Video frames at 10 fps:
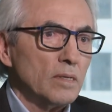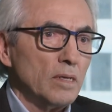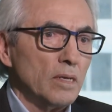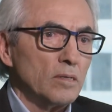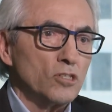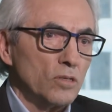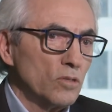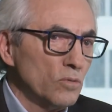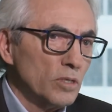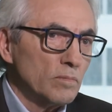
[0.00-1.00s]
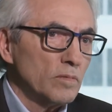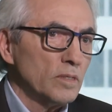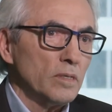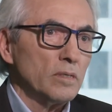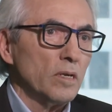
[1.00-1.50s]
and should do it
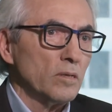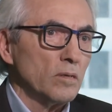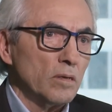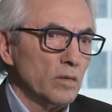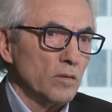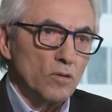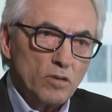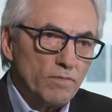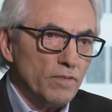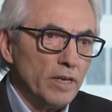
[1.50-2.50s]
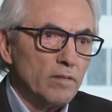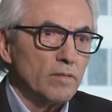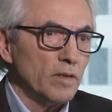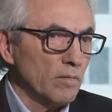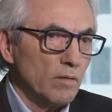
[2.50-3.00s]
uh, in, in good
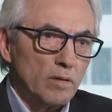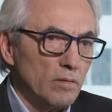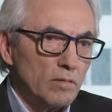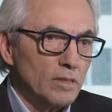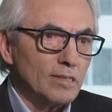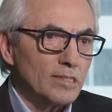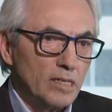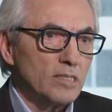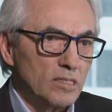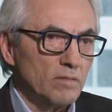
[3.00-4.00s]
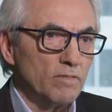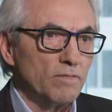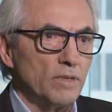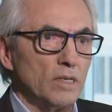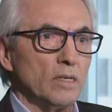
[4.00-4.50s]
faith and a sense
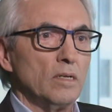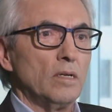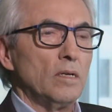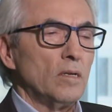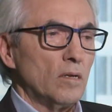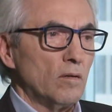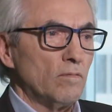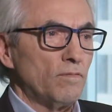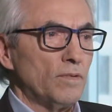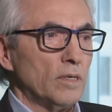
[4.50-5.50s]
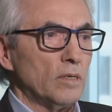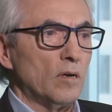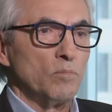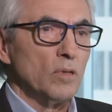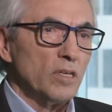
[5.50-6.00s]
of, uh, of uh,
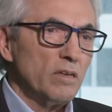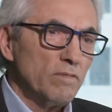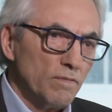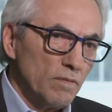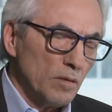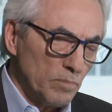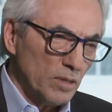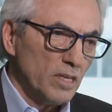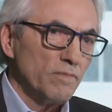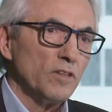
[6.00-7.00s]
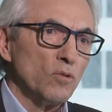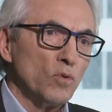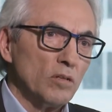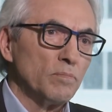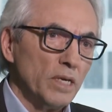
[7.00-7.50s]
a, belief, a belief in the
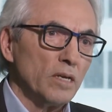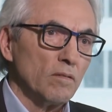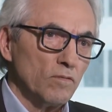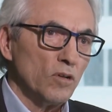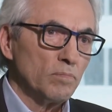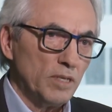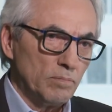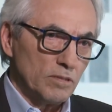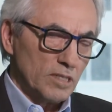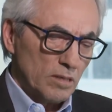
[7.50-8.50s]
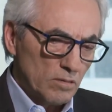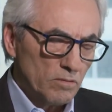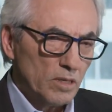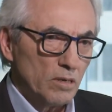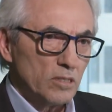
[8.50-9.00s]
well being of all peoples,
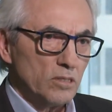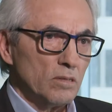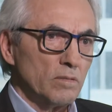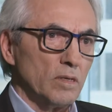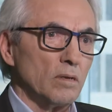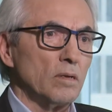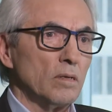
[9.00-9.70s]
including our children.